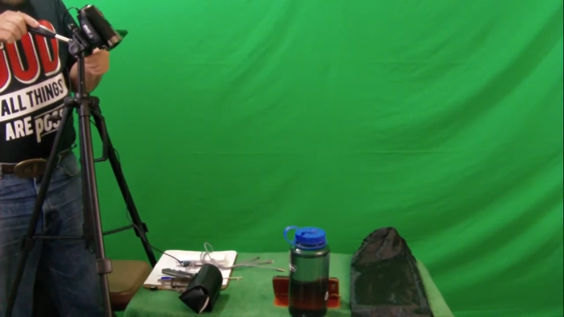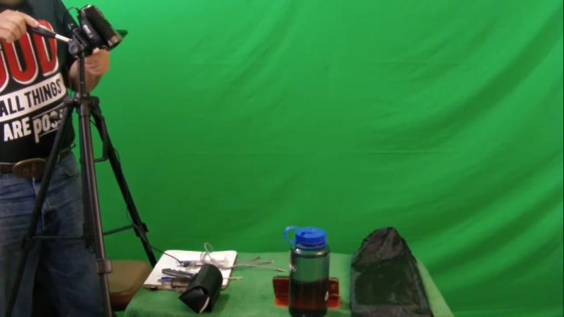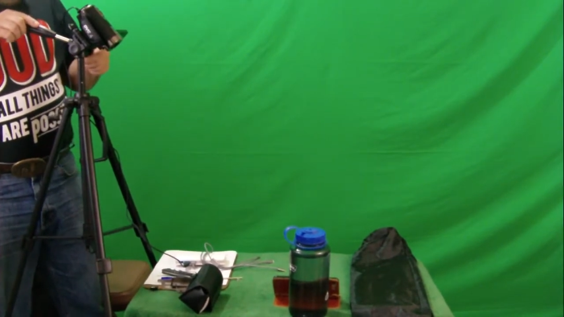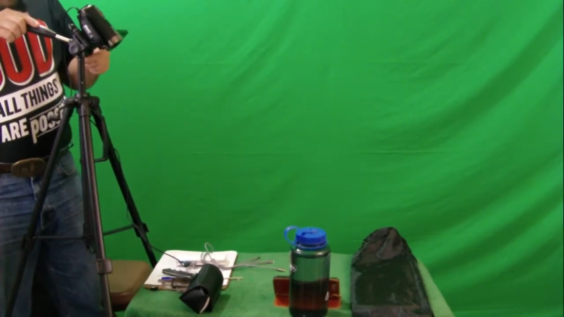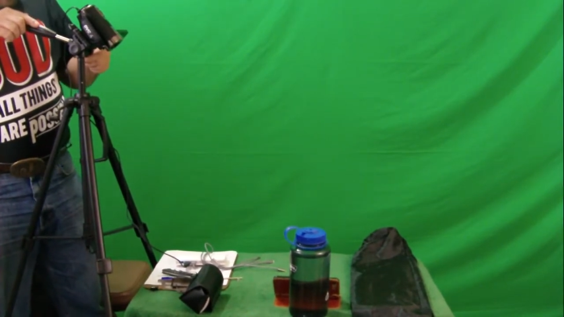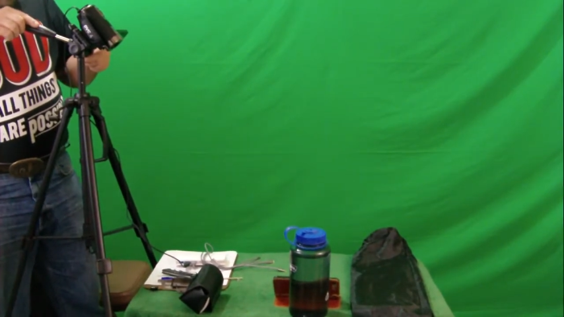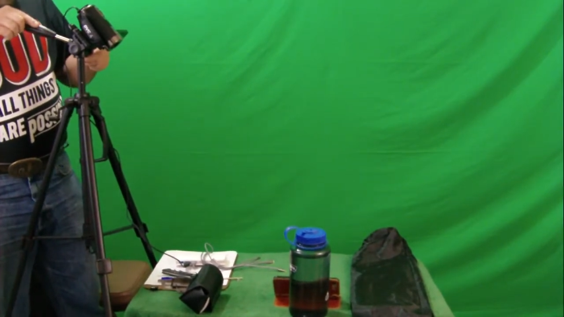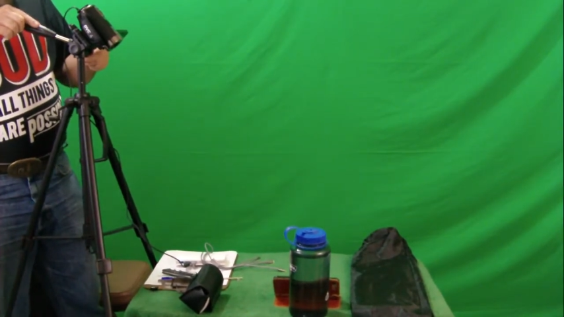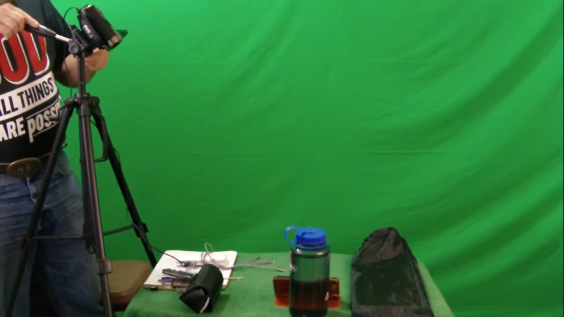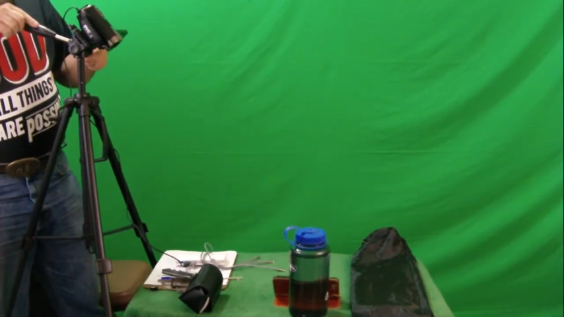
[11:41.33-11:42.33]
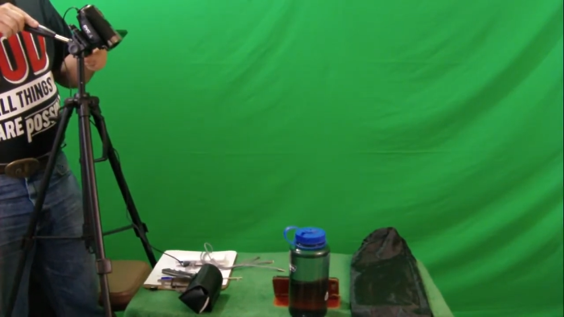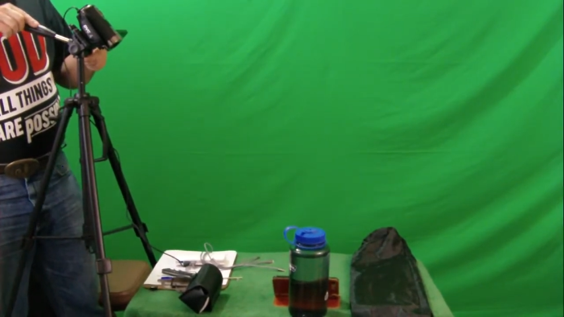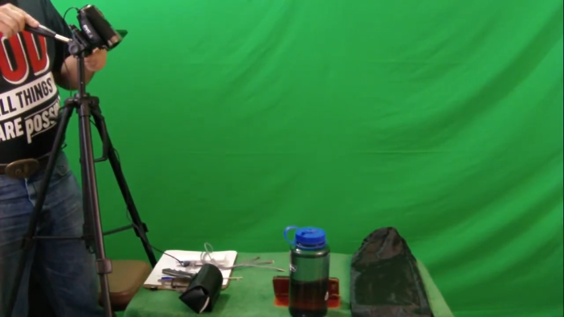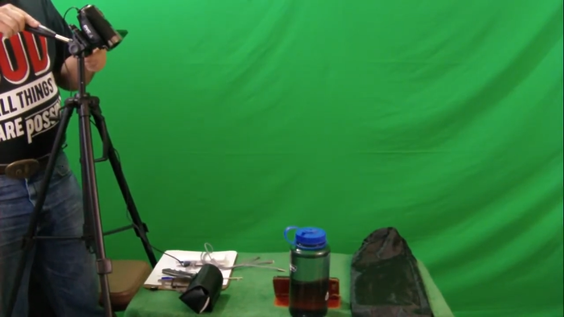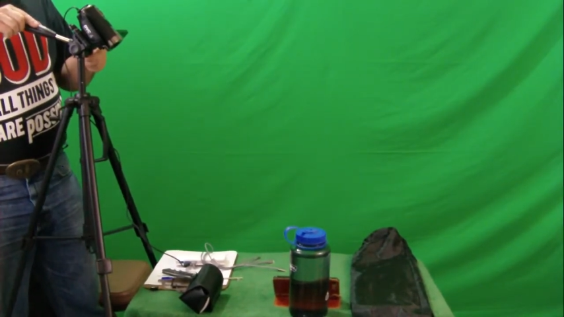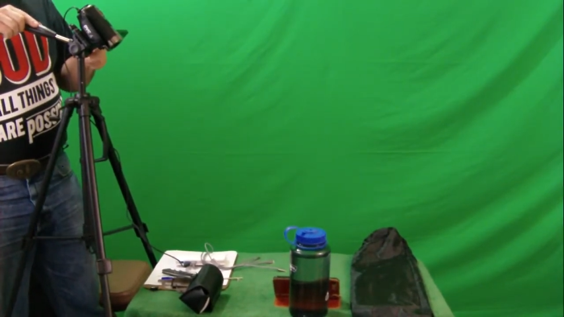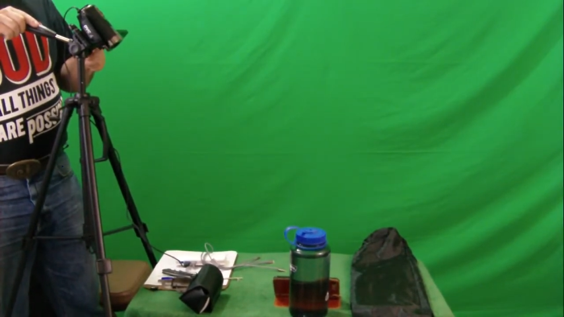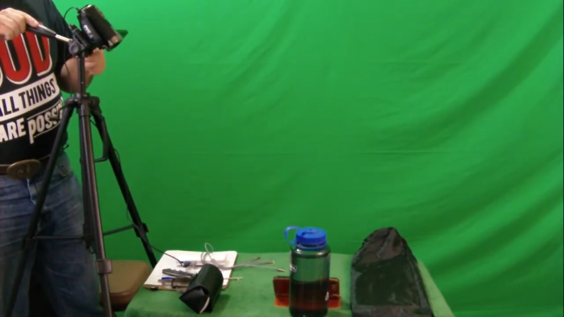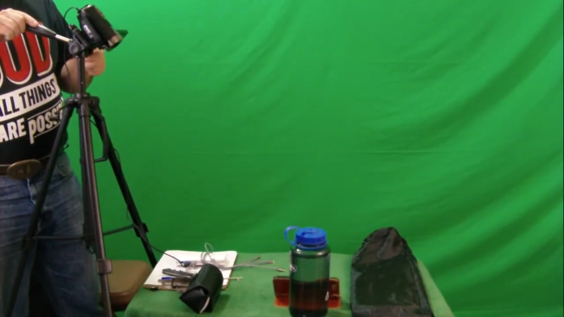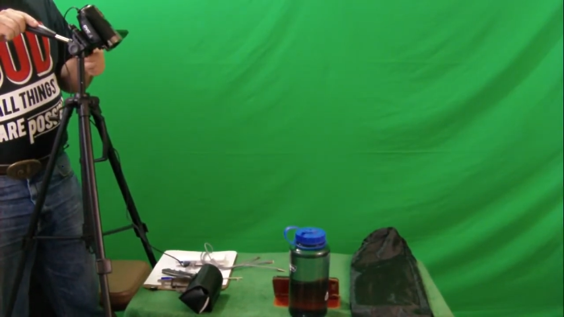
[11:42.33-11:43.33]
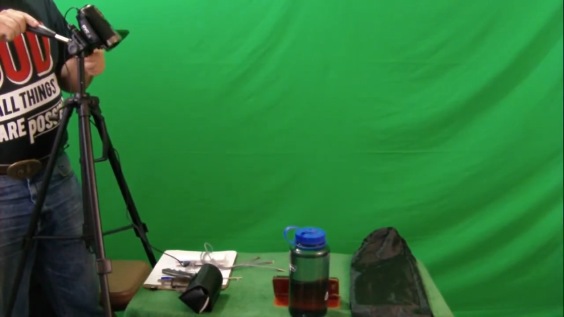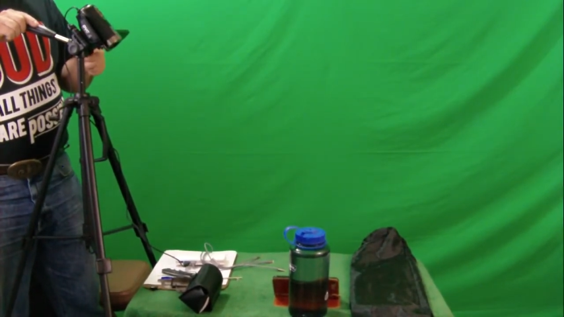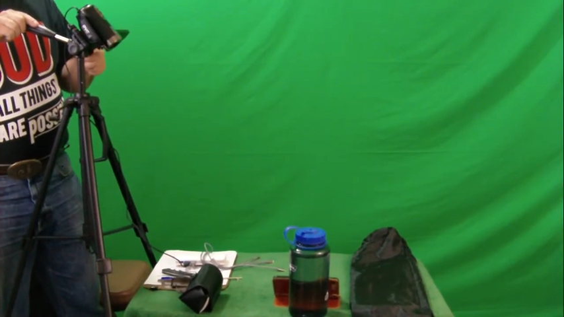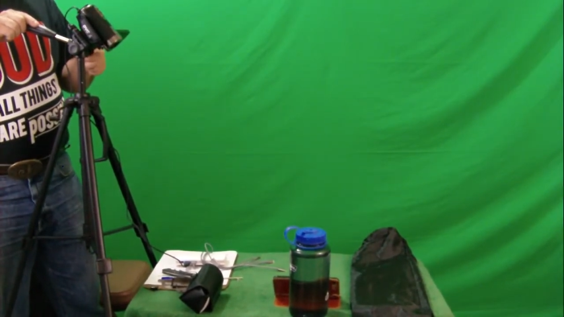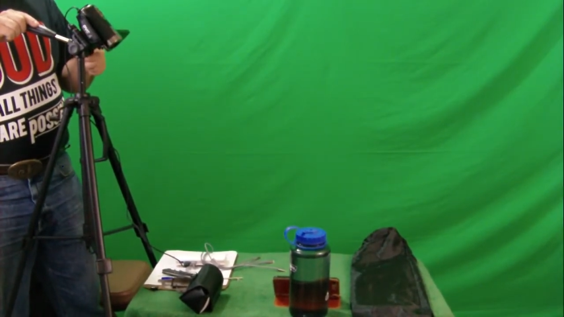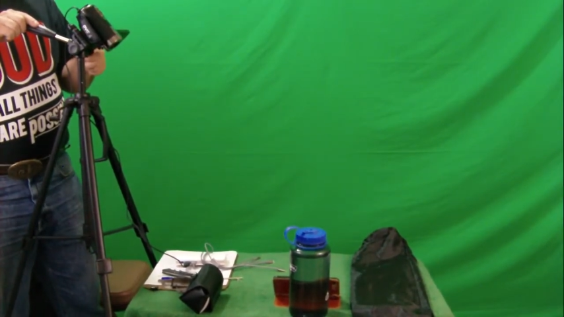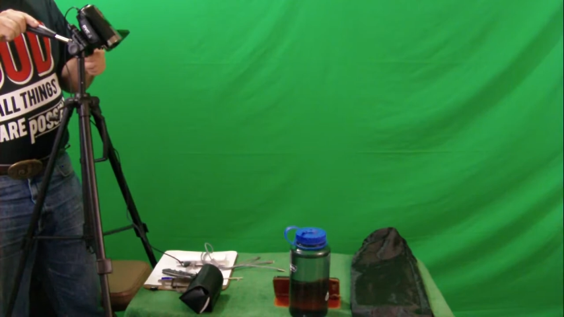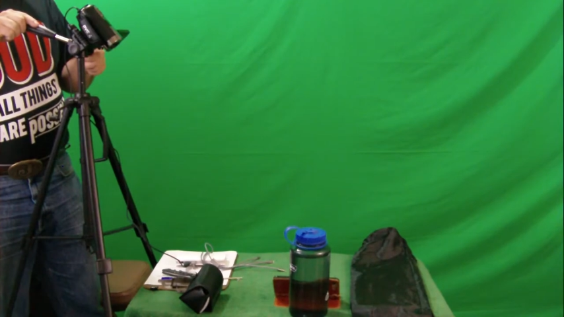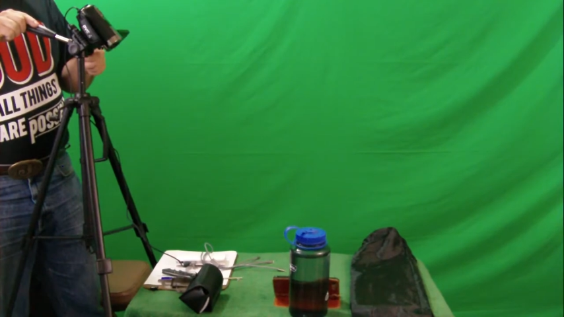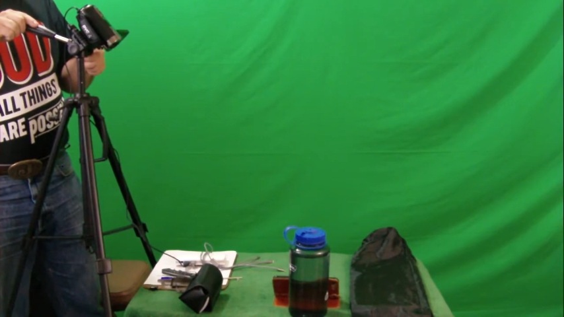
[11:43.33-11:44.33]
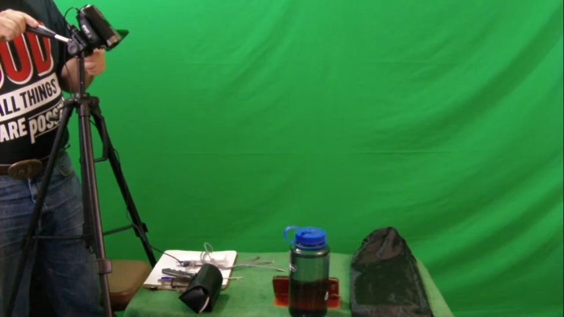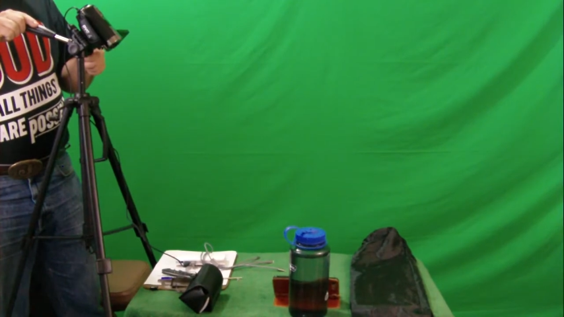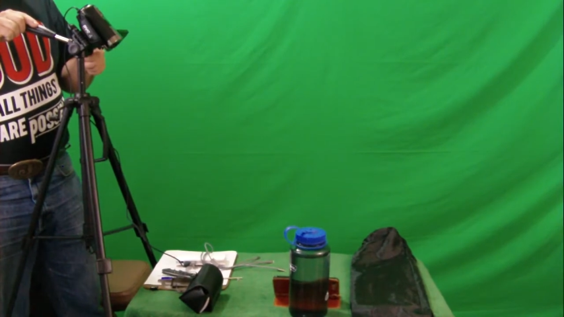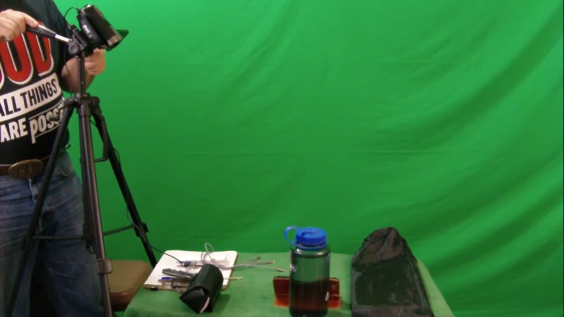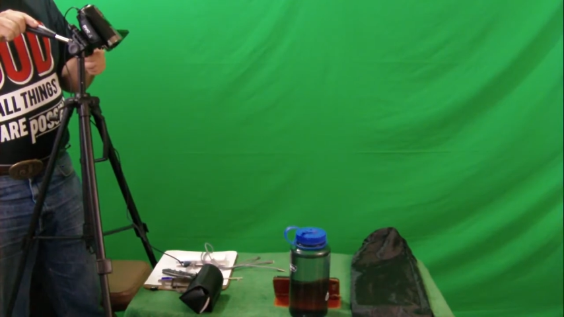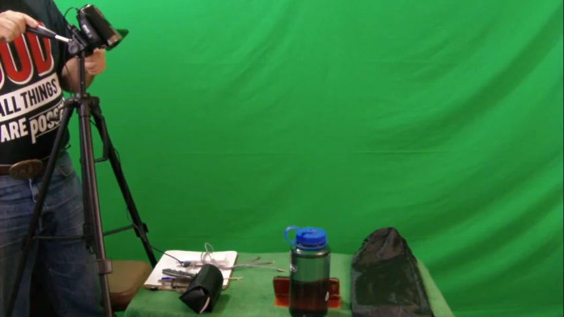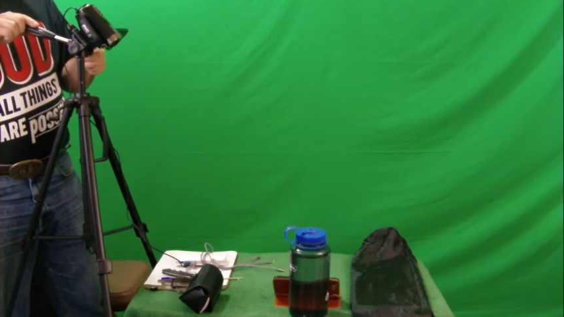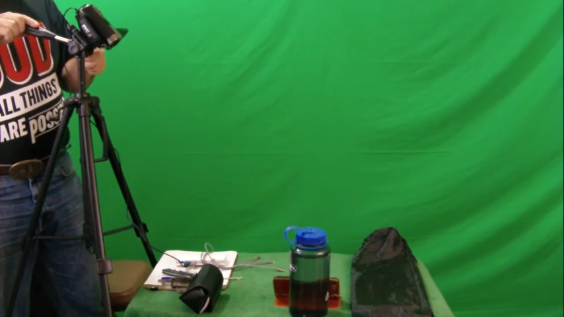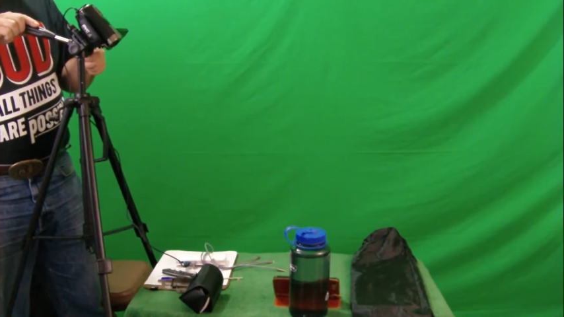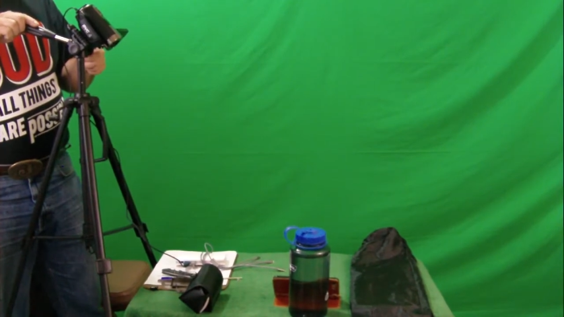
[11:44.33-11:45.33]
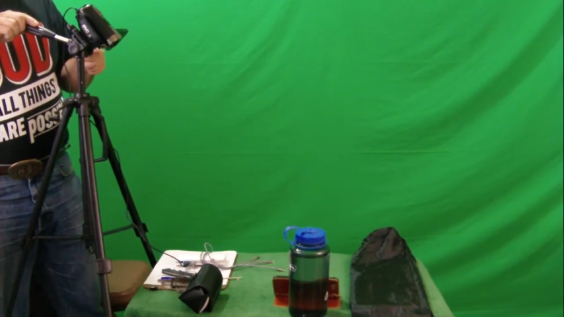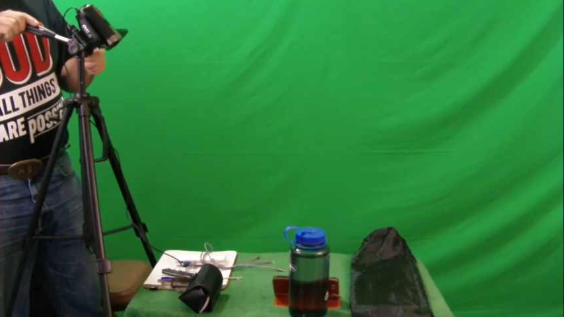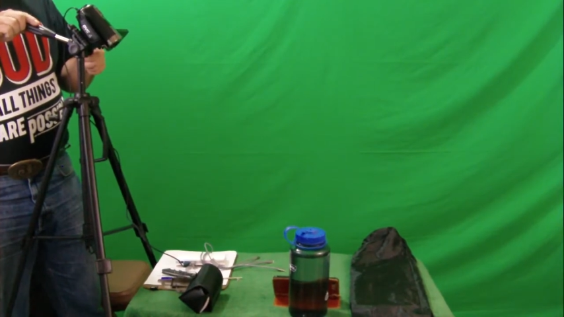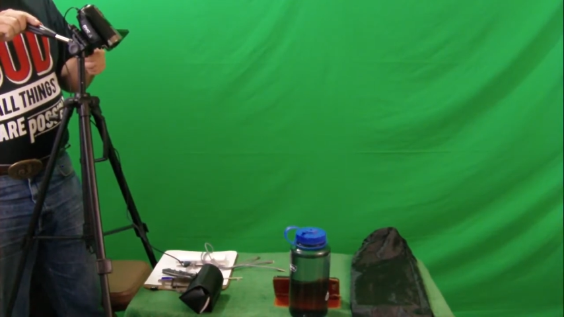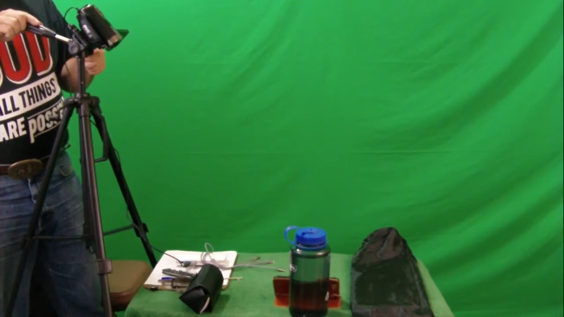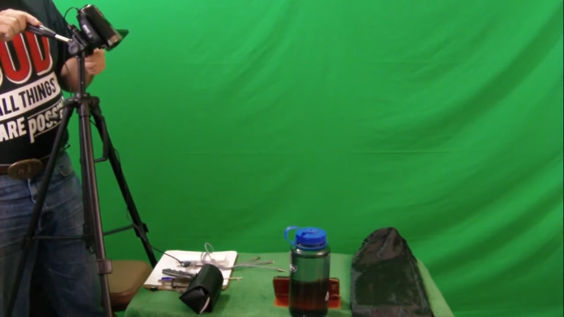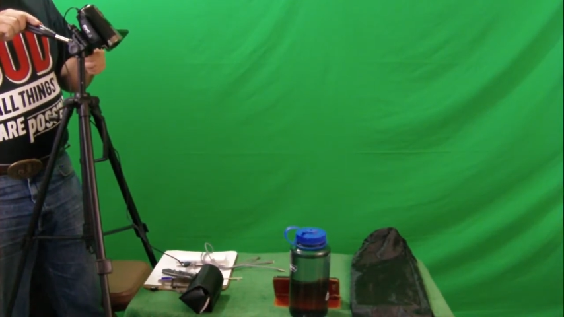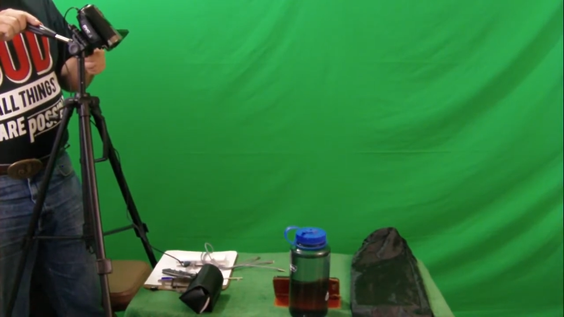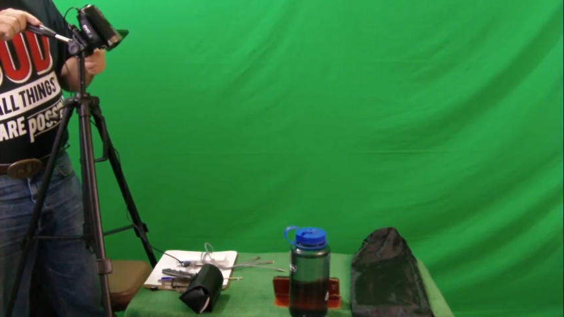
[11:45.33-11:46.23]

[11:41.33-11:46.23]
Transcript: [unreadable: no face in view]